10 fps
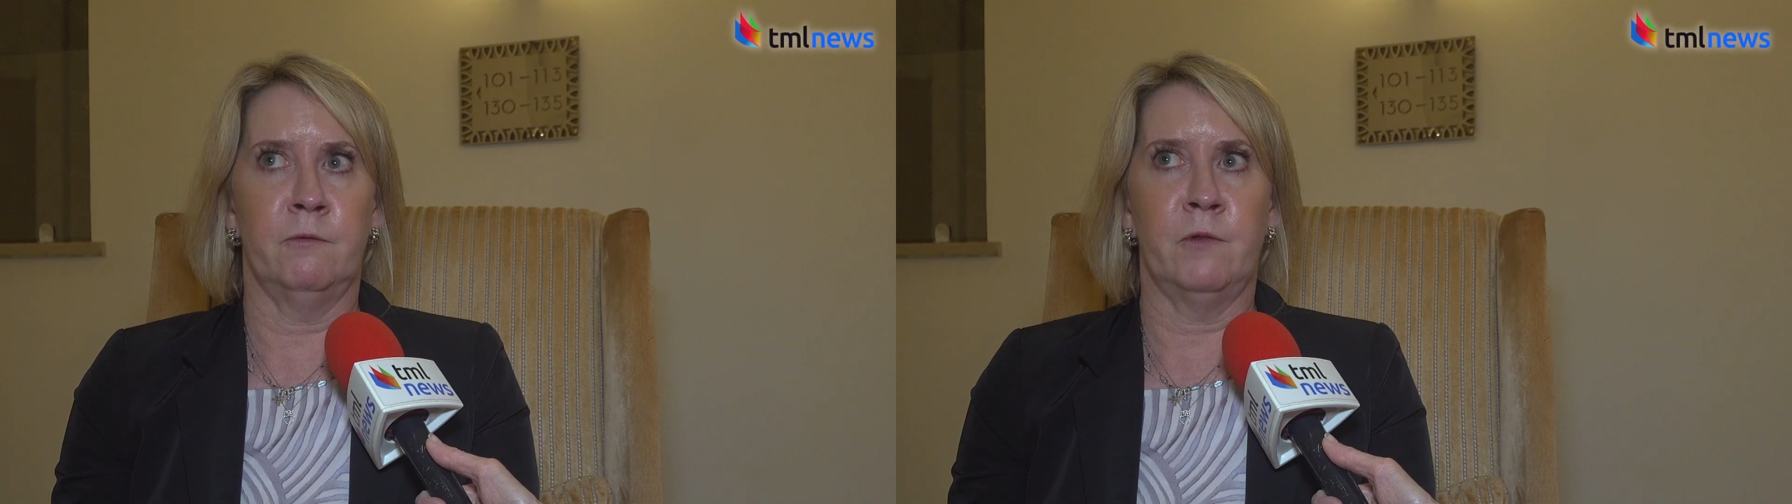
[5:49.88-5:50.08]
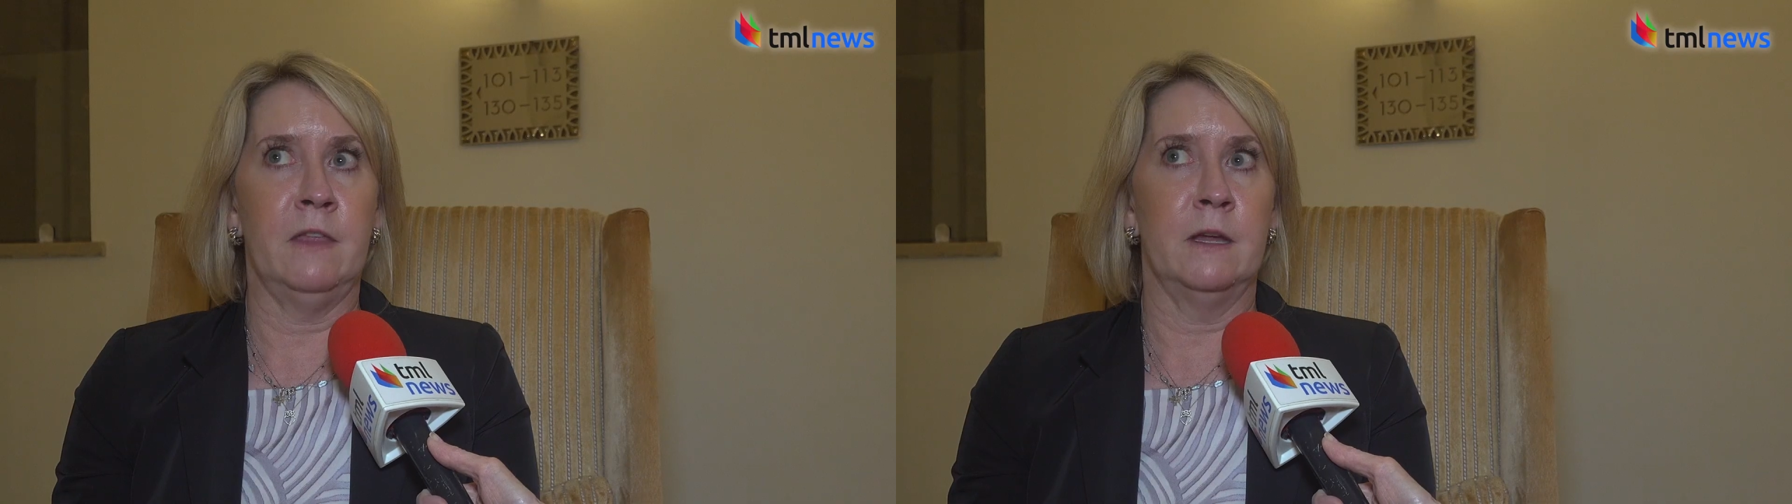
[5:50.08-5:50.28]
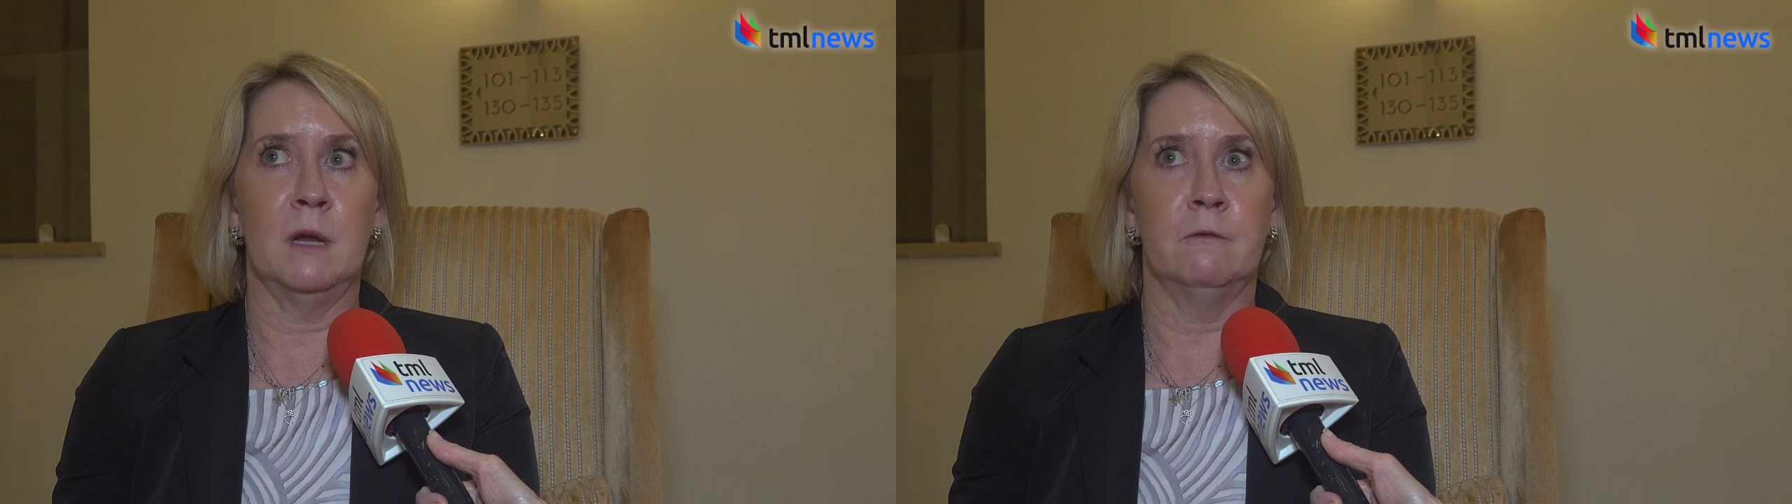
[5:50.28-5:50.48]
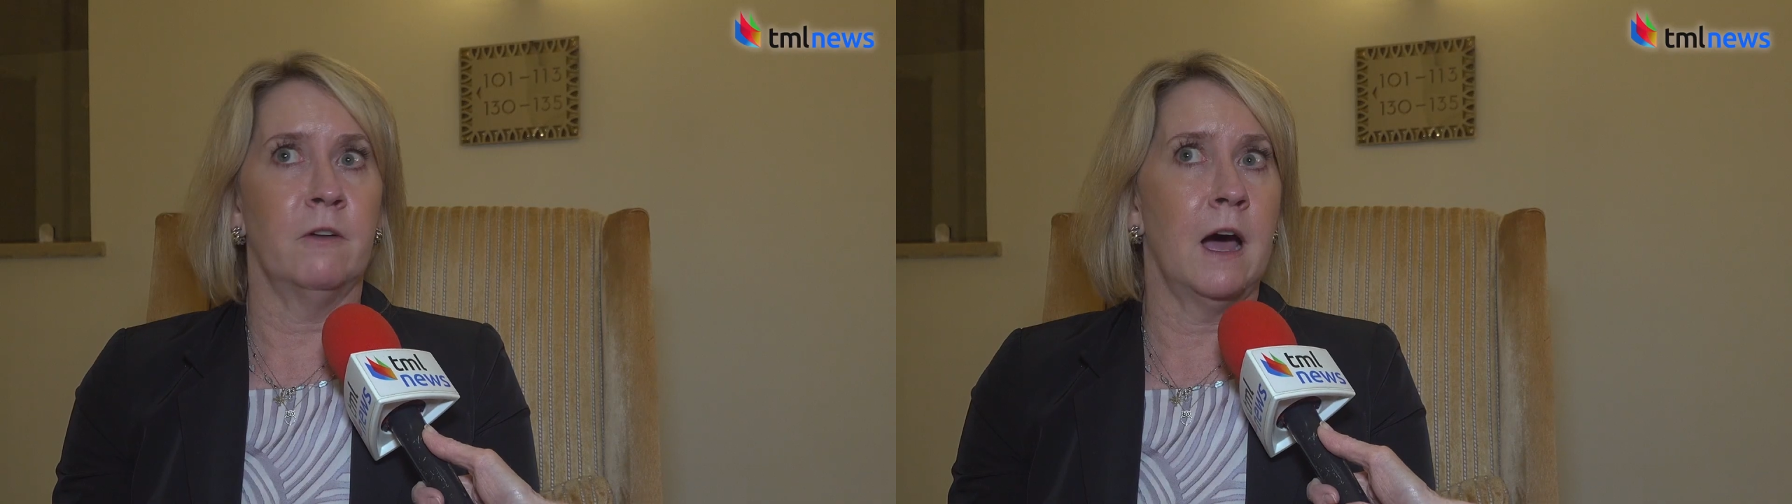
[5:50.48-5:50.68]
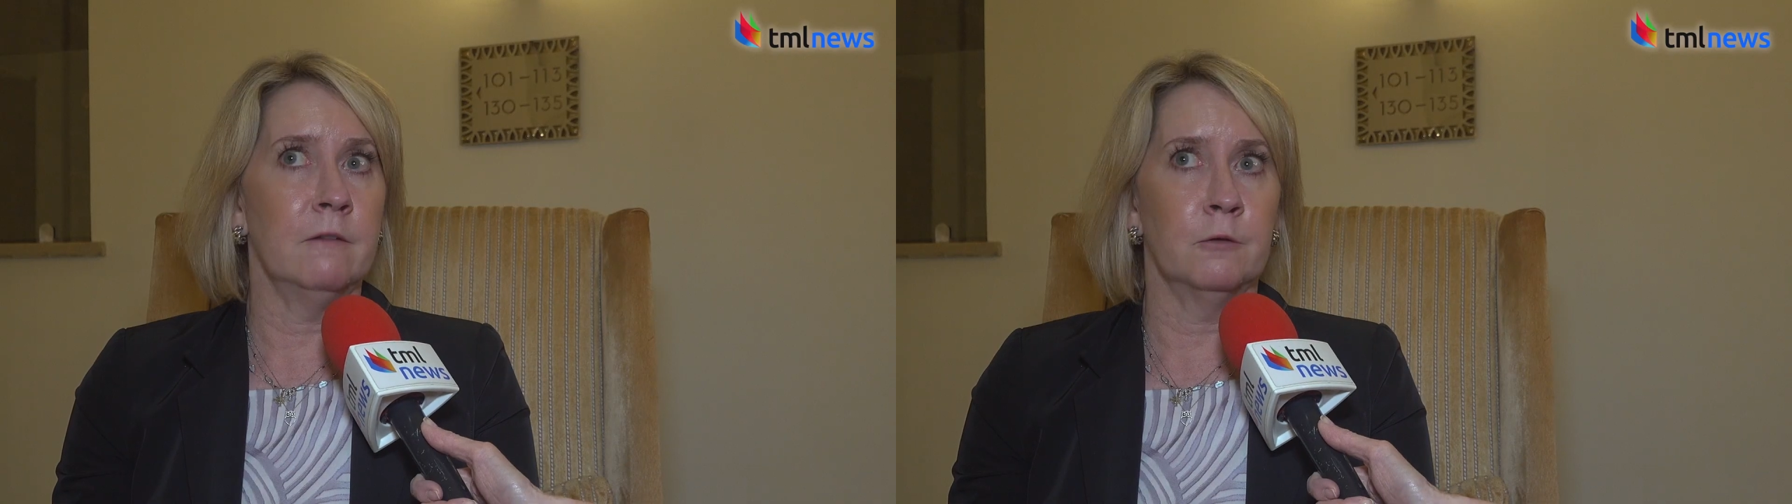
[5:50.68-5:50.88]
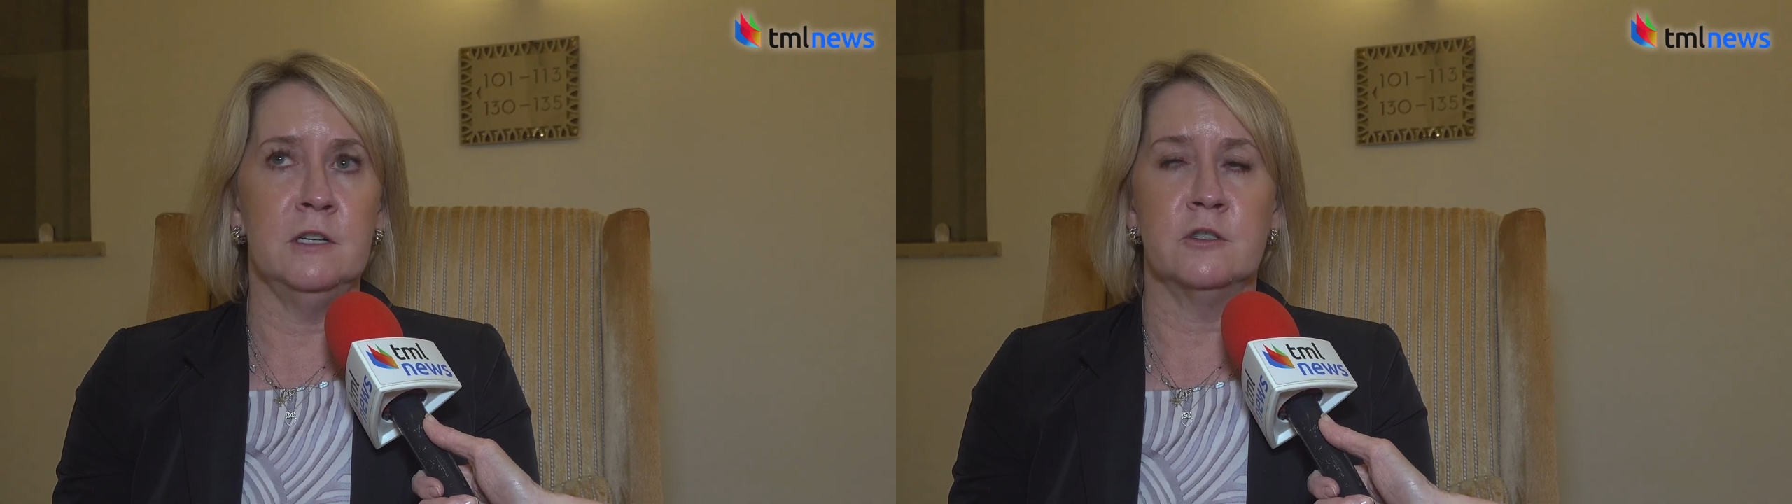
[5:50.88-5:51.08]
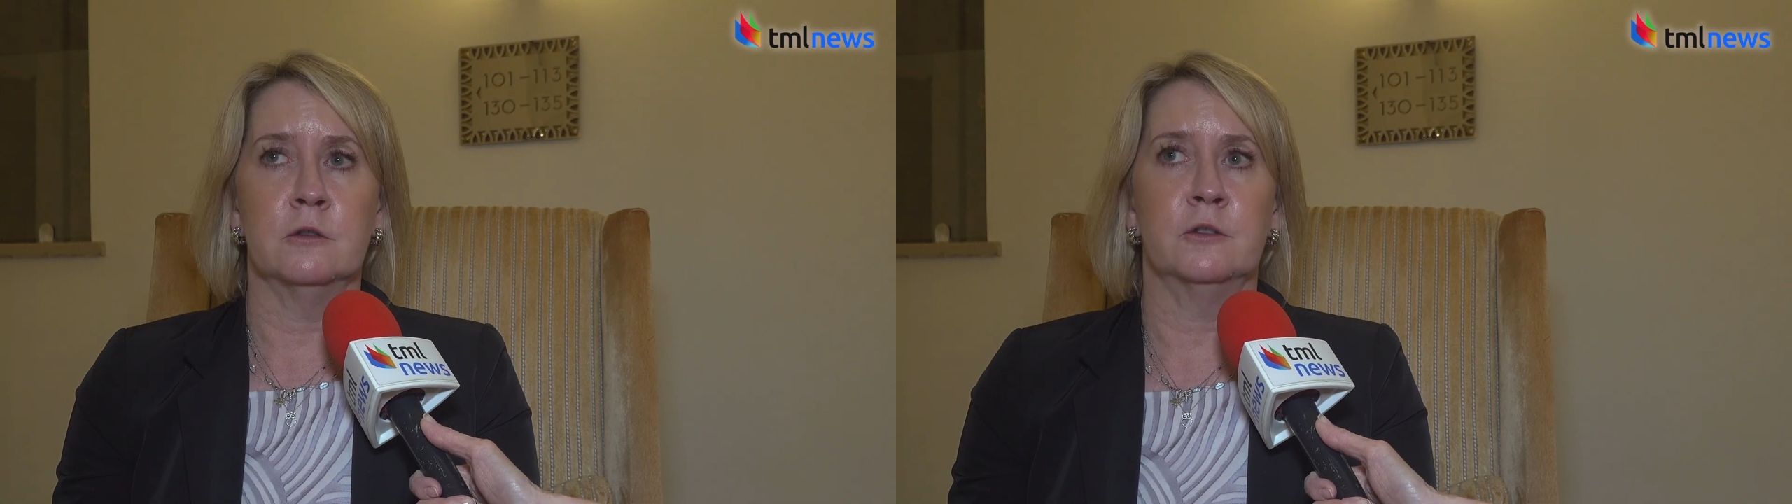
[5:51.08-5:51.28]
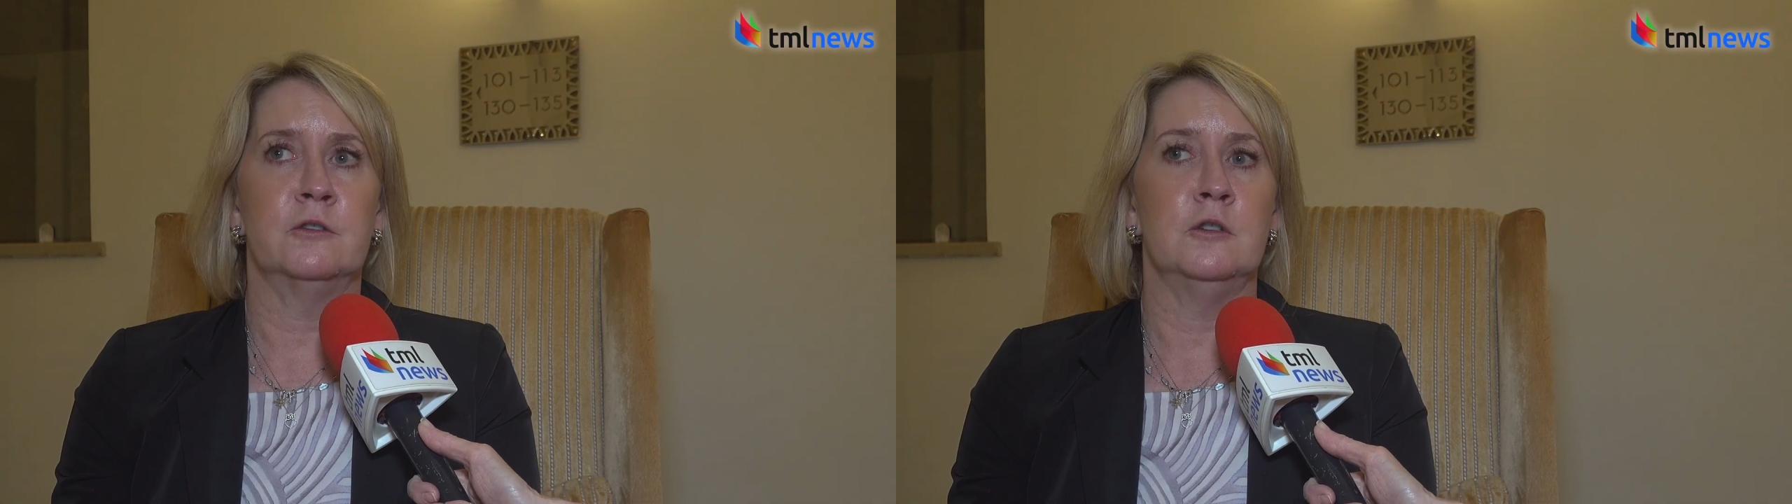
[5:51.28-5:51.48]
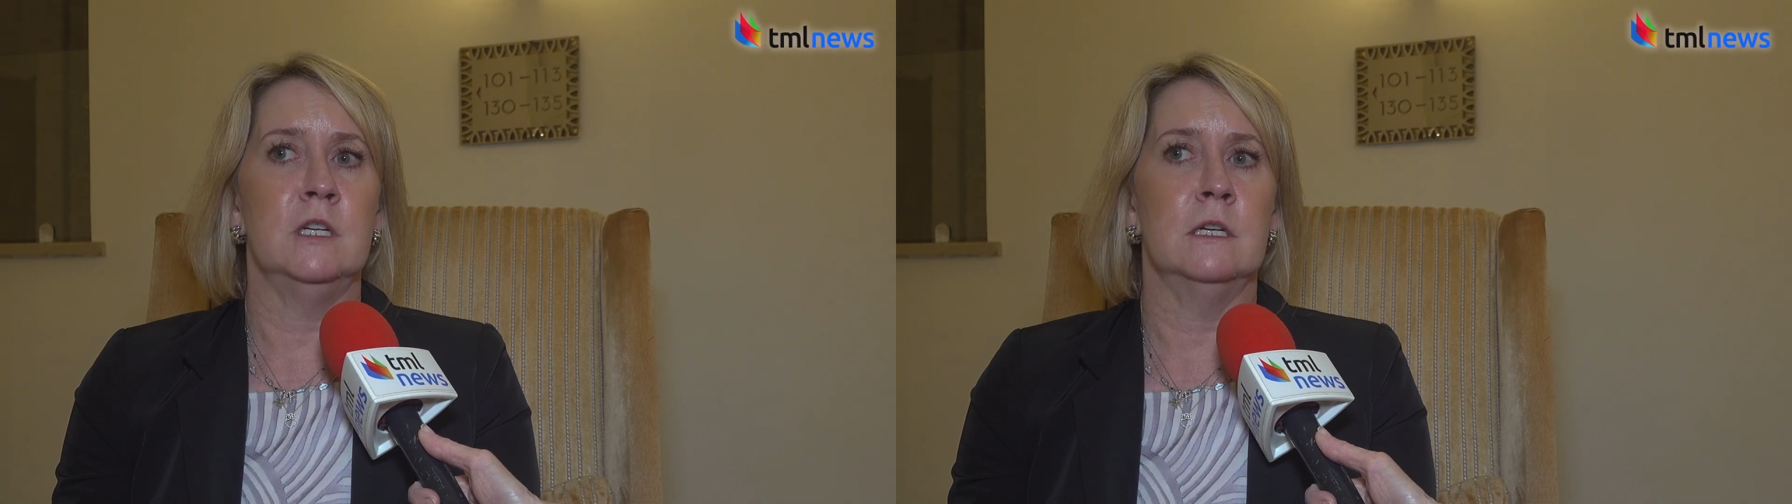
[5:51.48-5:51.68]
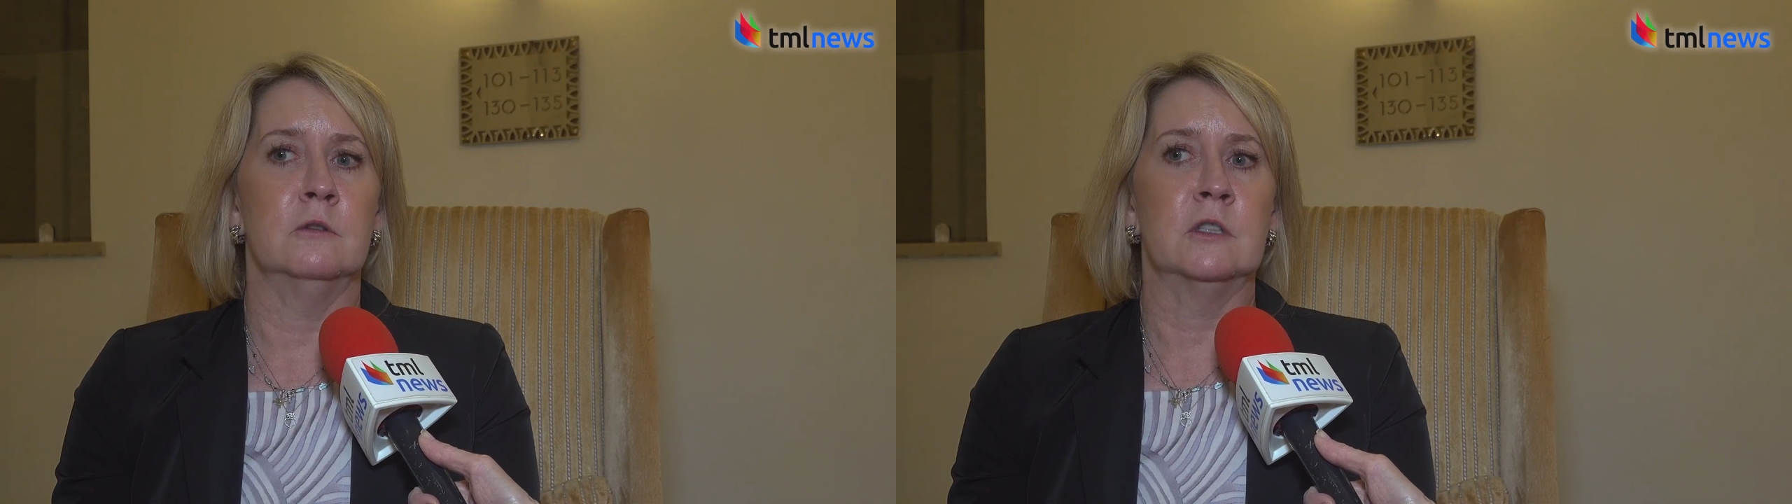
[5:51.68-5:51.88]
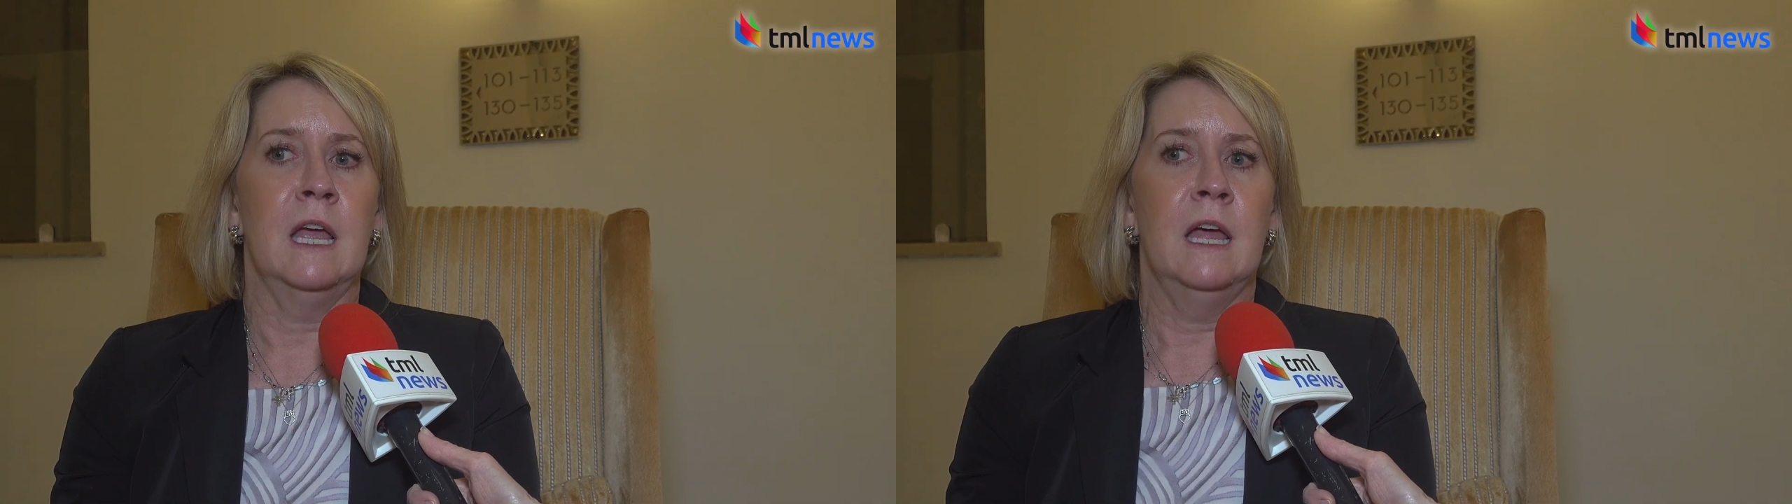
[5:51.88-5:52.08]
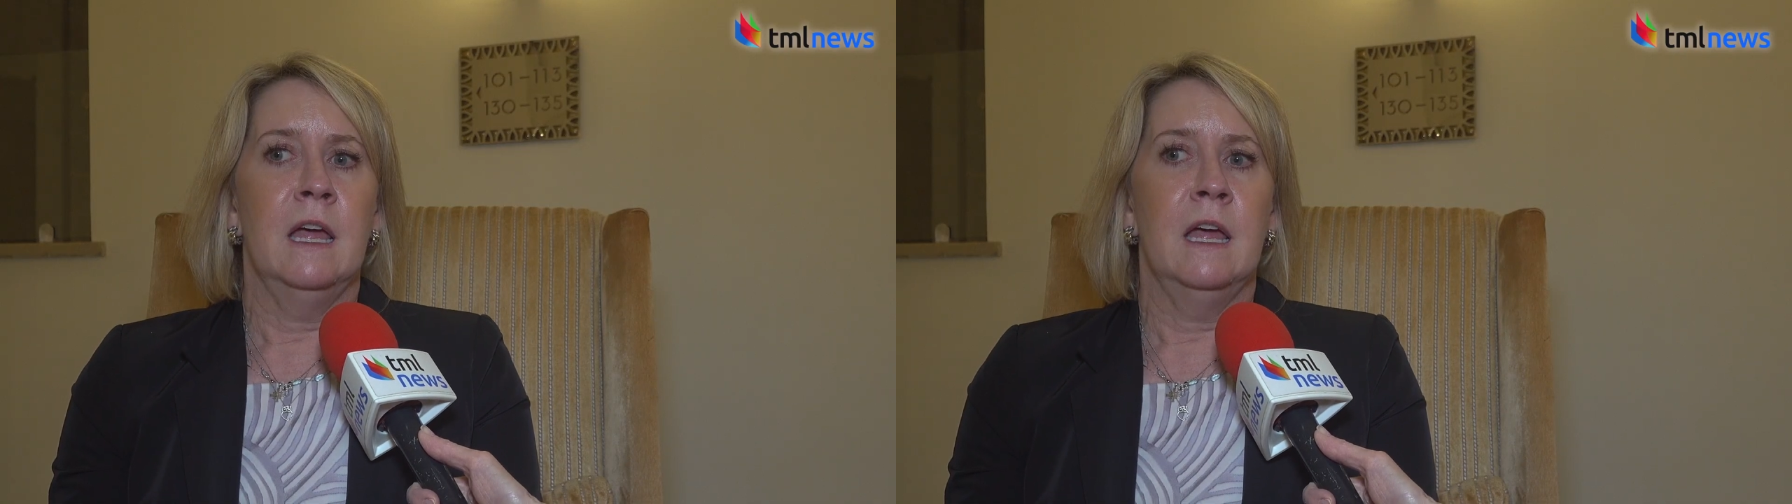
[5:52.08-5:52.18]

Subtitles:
I think we had 5 regional studios.